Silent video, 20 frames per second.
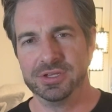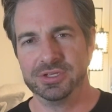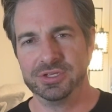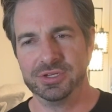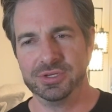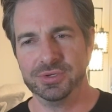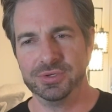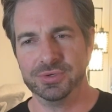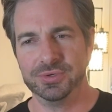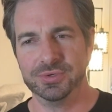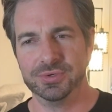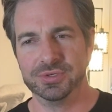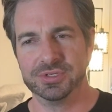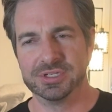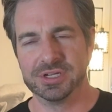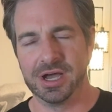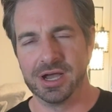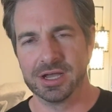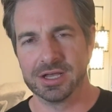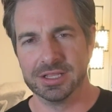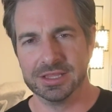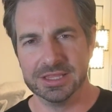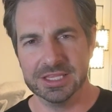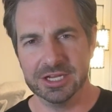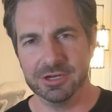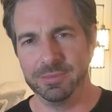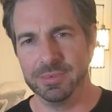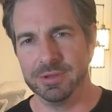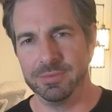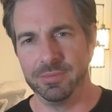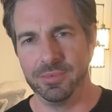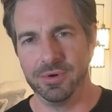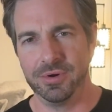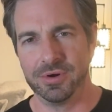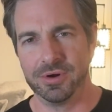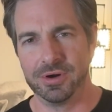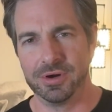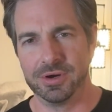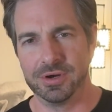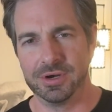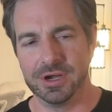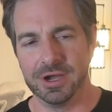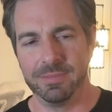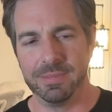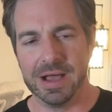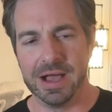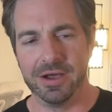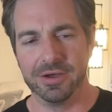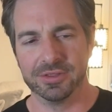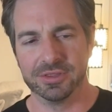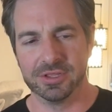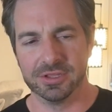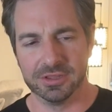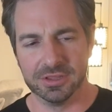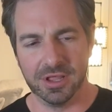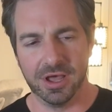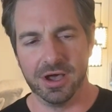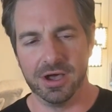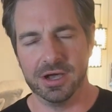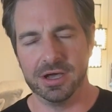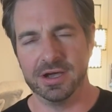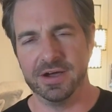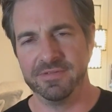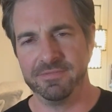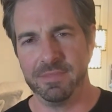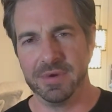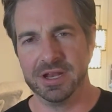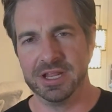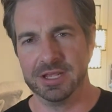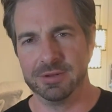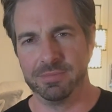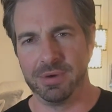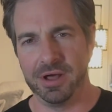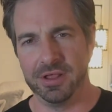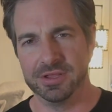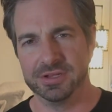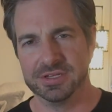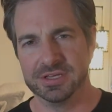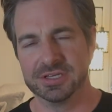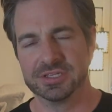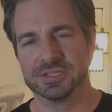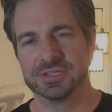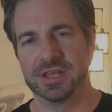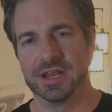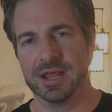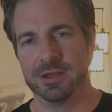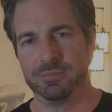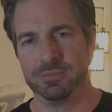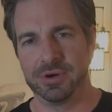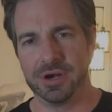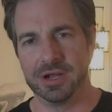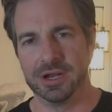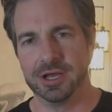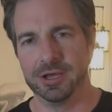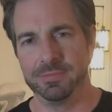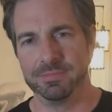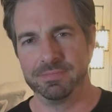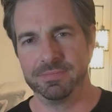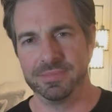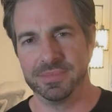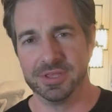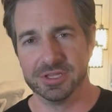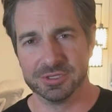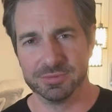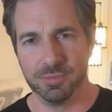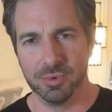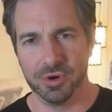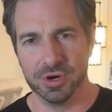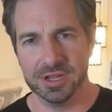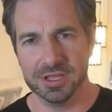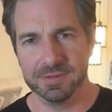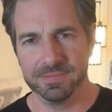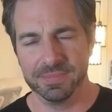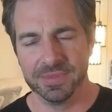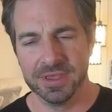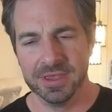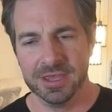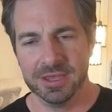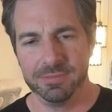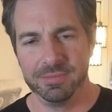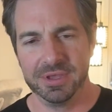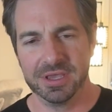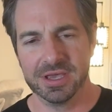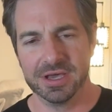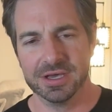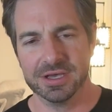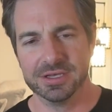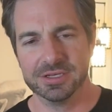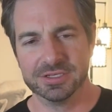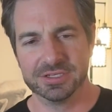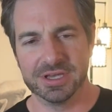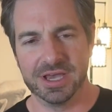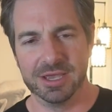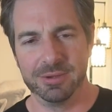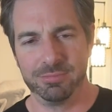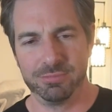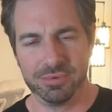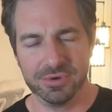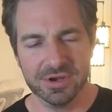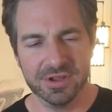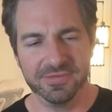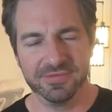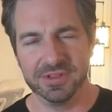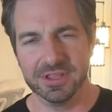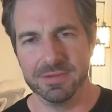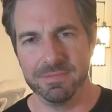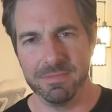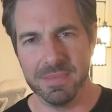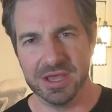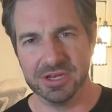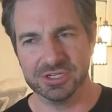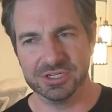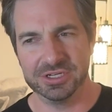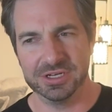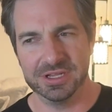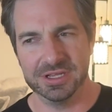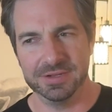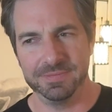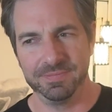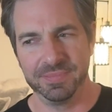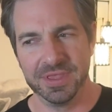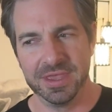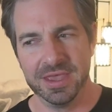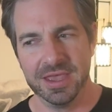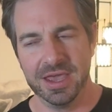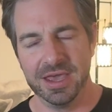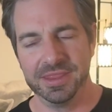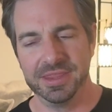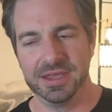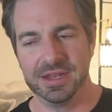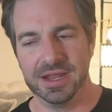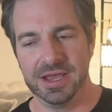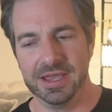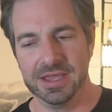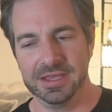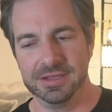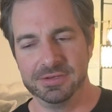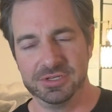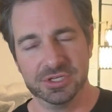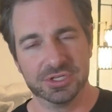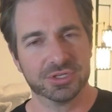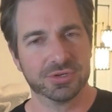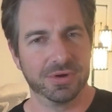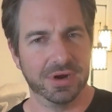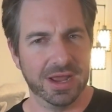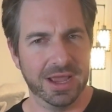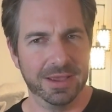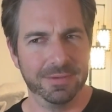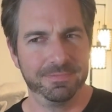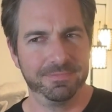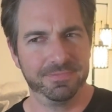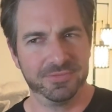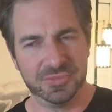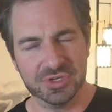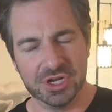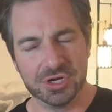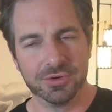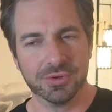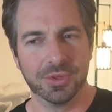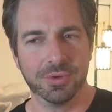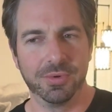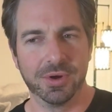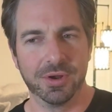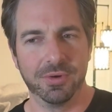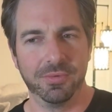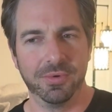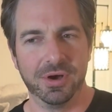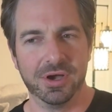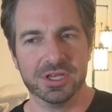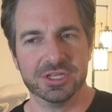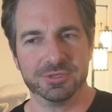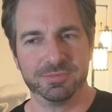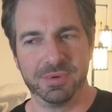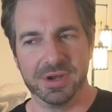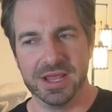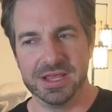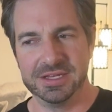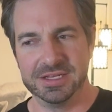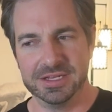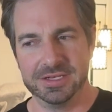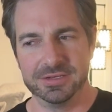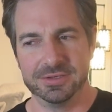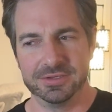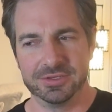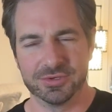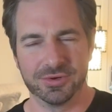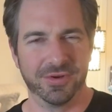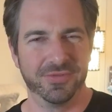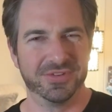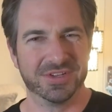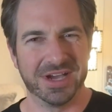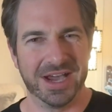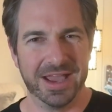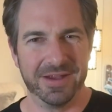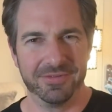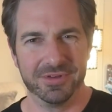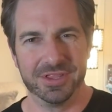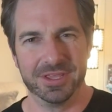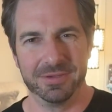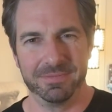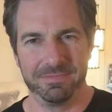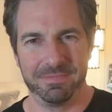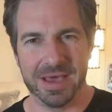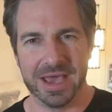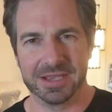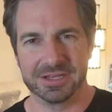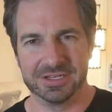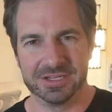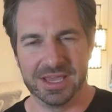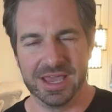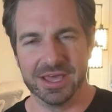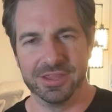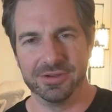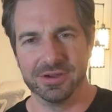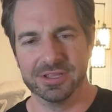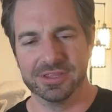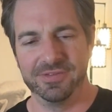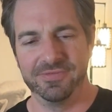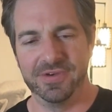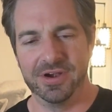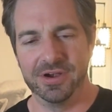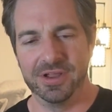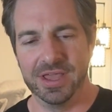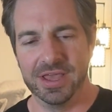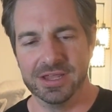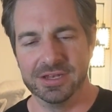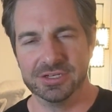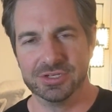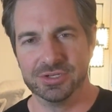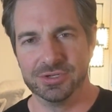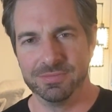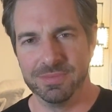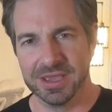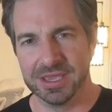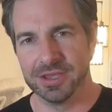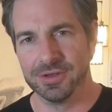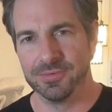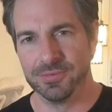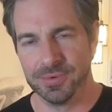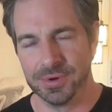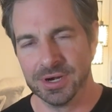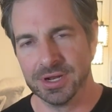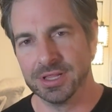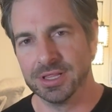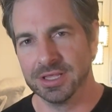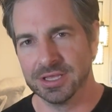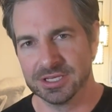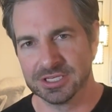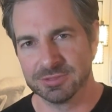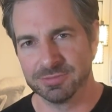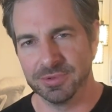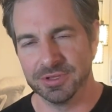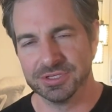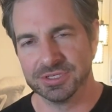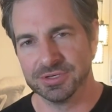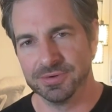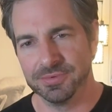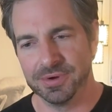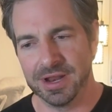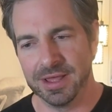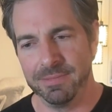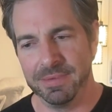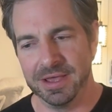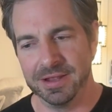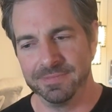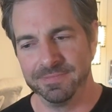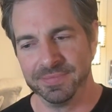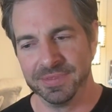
to talk a little bit more about the law of money in politics that I brought up this morning, because I briefly mentioned it and then I described generally what it was, but I didn't sort of tie everything back together at the very end to make it really explicit what I meant.